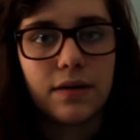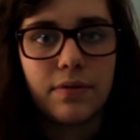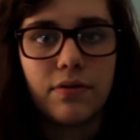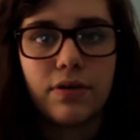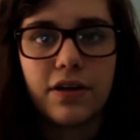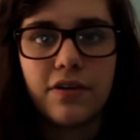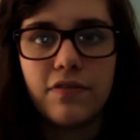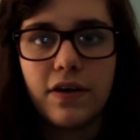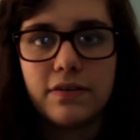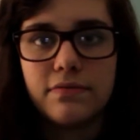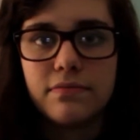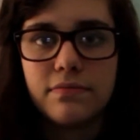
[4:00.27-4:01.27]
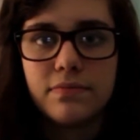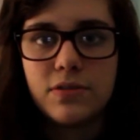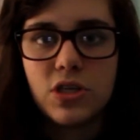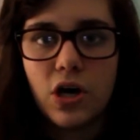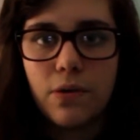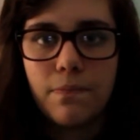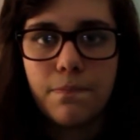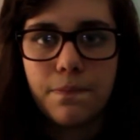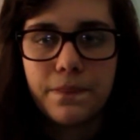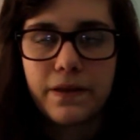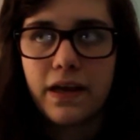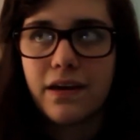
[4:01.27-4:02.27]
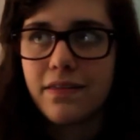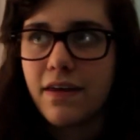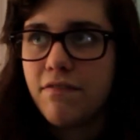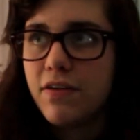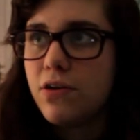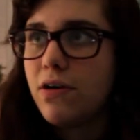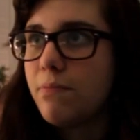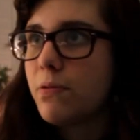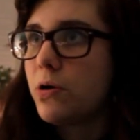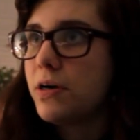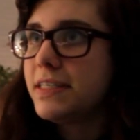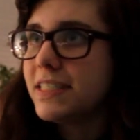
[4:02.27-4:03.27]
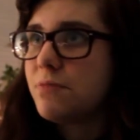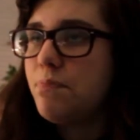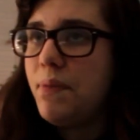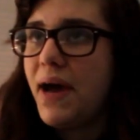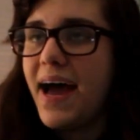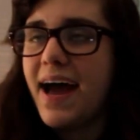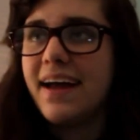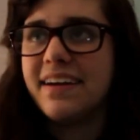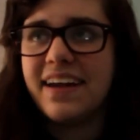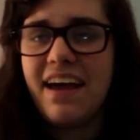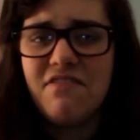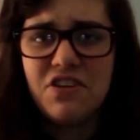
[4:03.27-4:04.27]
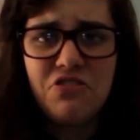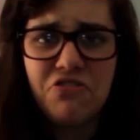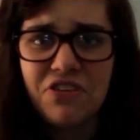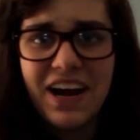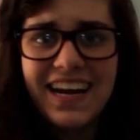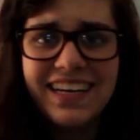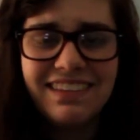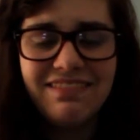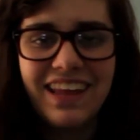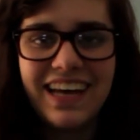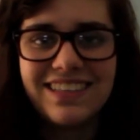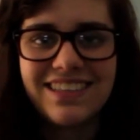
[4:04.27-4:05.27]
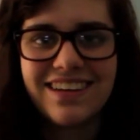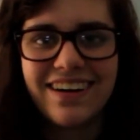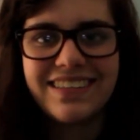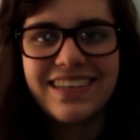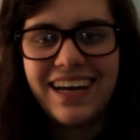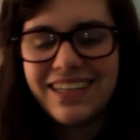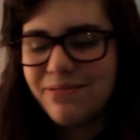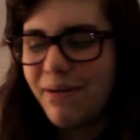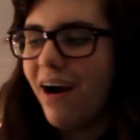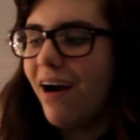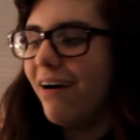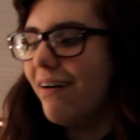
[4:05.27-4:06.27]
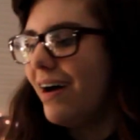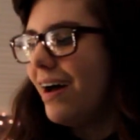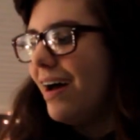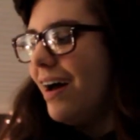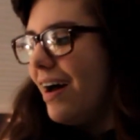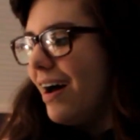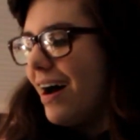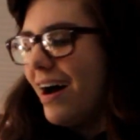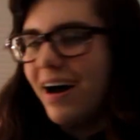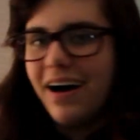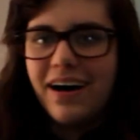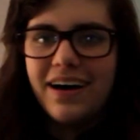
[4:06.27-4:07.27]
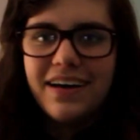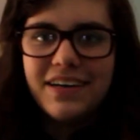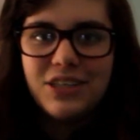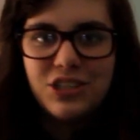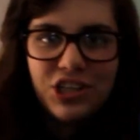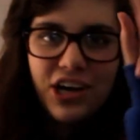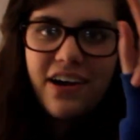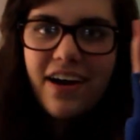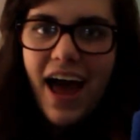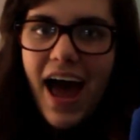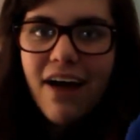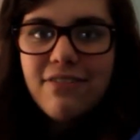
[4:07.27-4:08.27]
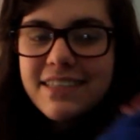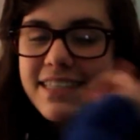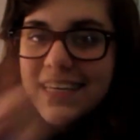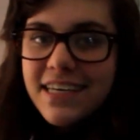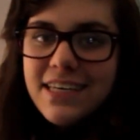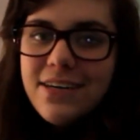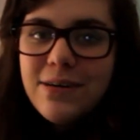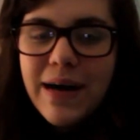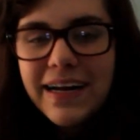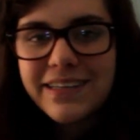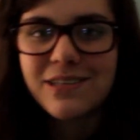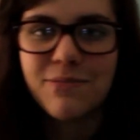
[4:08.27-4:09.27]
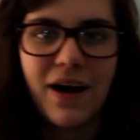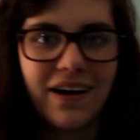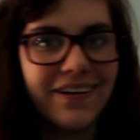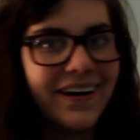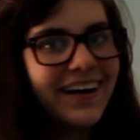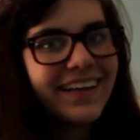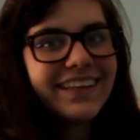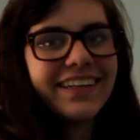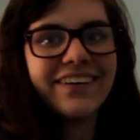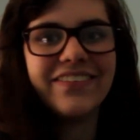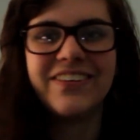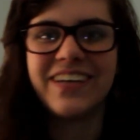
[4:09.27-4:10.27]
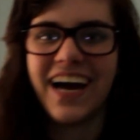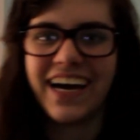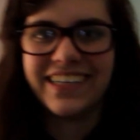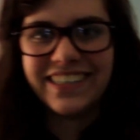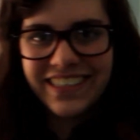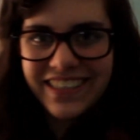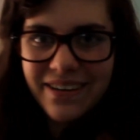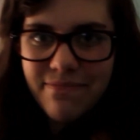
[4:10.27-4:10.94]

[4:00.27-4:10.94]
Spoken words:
be really fun. So, gotta get that video uploaded, get to bed, and have a great late start day tomorrow. Sharon, I will see you tomorrow. Love you guys.